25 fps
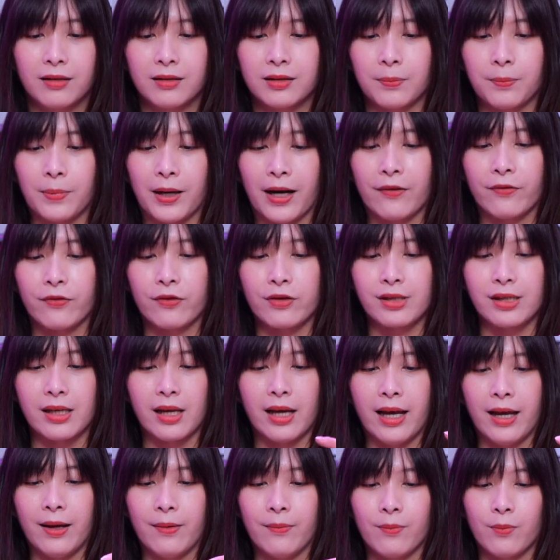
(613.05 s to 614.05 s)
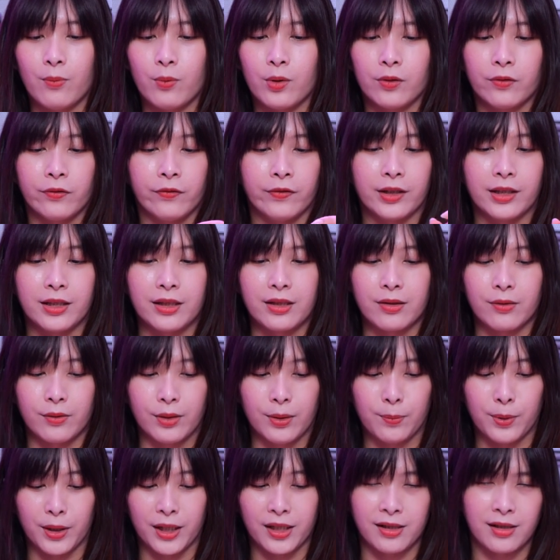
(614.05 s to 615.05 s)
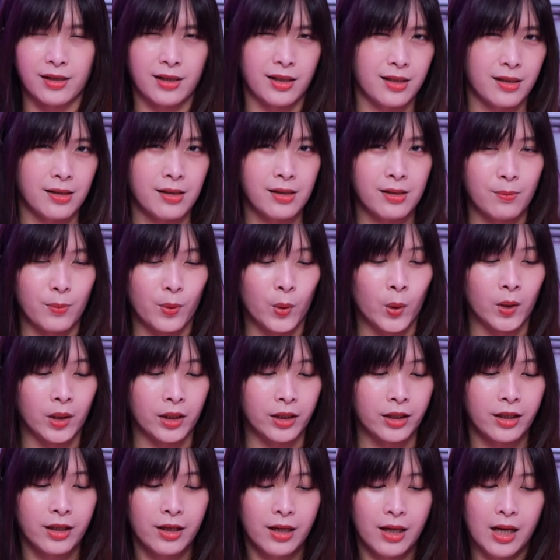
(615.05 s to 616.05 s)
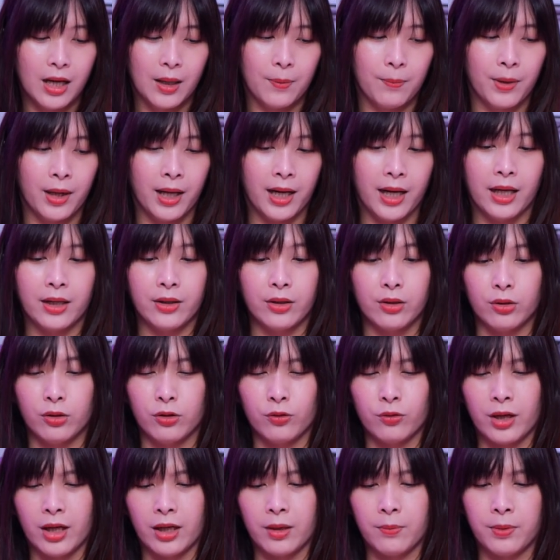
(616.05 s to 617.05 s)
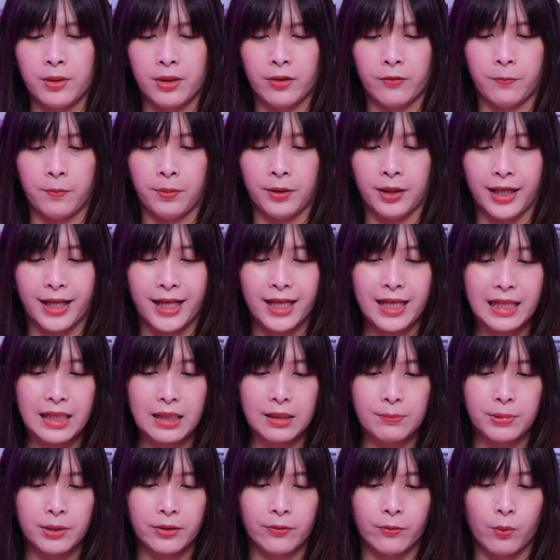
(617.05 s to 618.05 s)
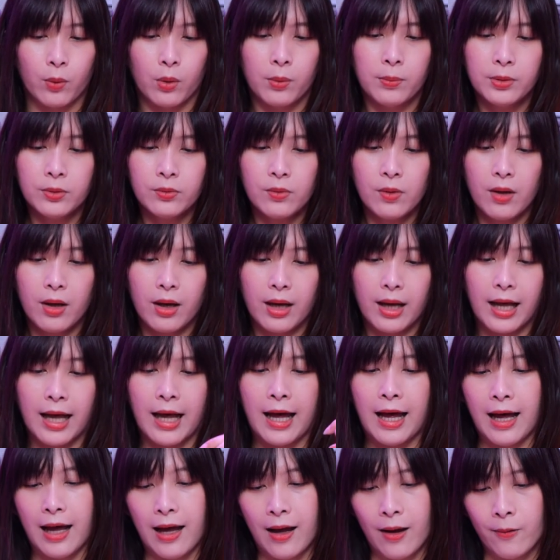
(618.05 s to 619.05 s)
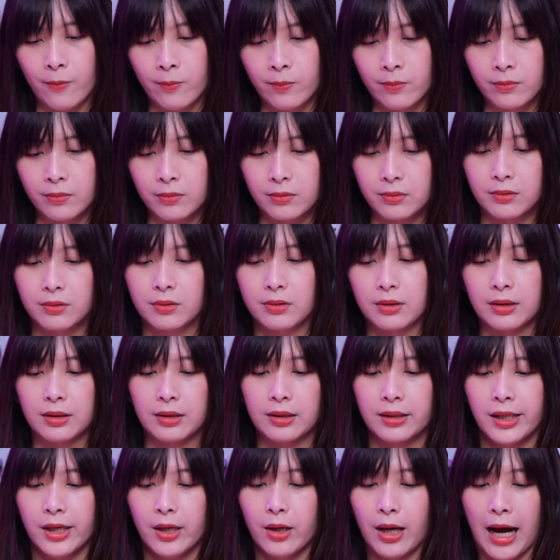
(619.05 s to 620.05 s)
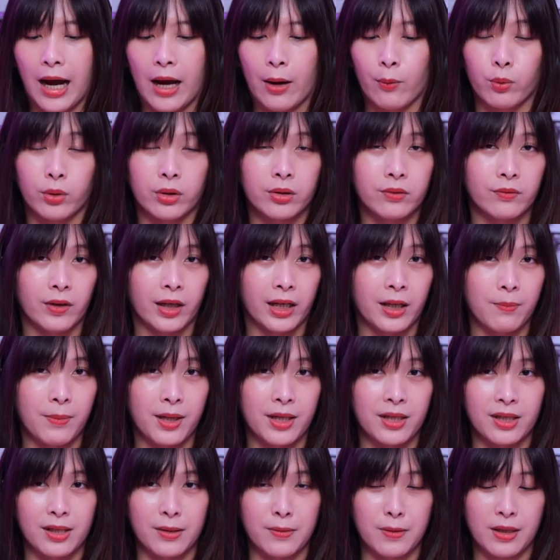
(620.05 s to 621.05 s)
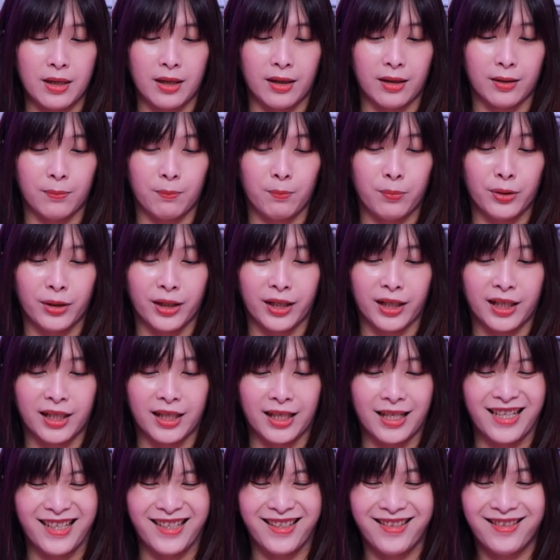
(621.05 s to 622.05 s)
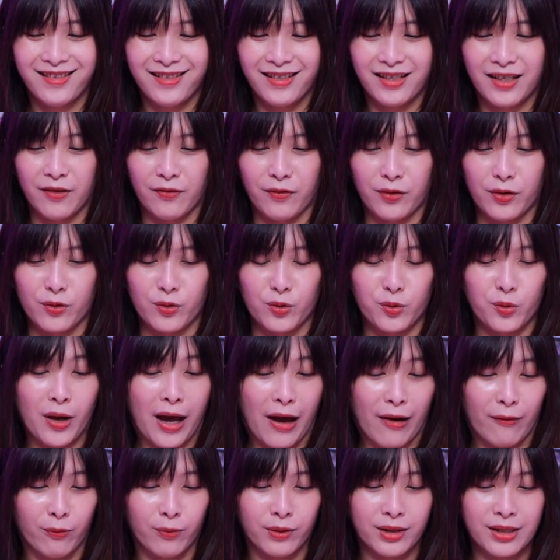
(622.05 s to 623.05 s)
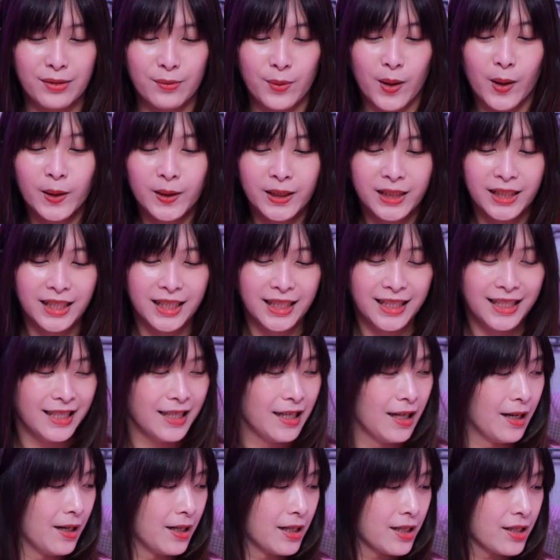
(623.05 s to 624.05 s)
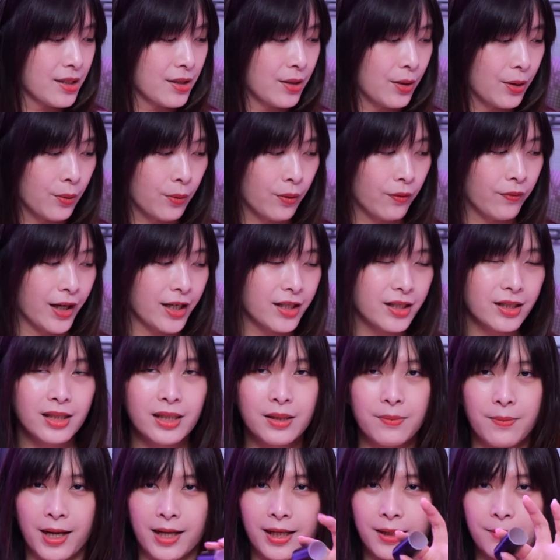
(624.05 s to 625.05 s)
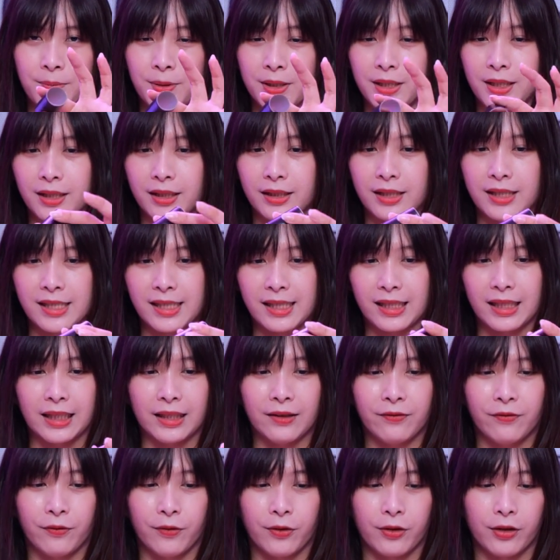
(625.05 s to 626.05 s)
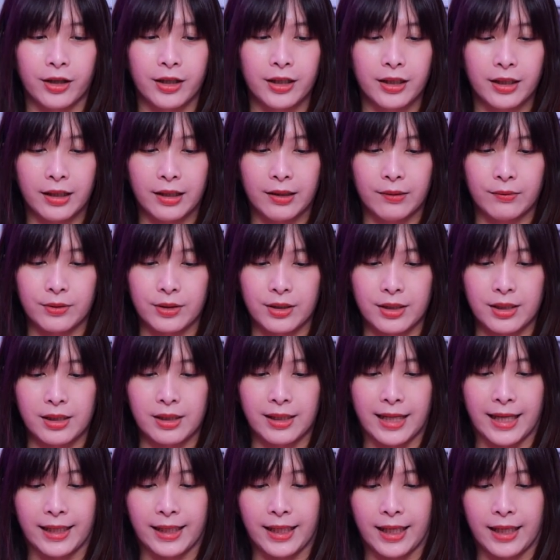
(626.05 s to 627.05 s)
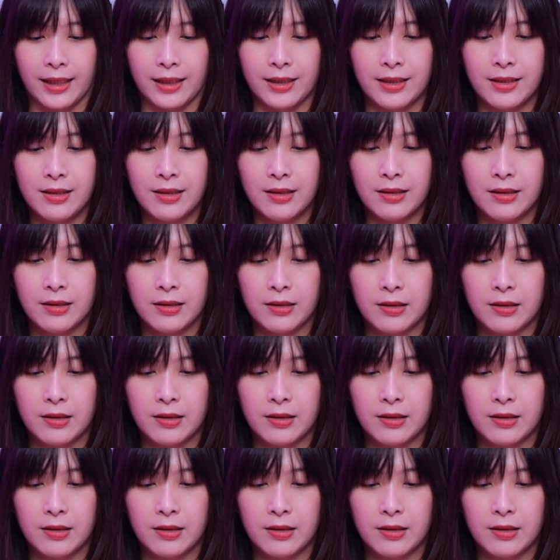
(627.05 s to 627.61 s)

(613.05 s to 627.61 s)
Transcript: the Bifrost M will fit into it because it is smaller, but you do get a bit of play, a bit of wobble. I wouldn't recommend just putting it in if you do have one as well. So we've actually made a particular sleeve for it. I'll just slide that in.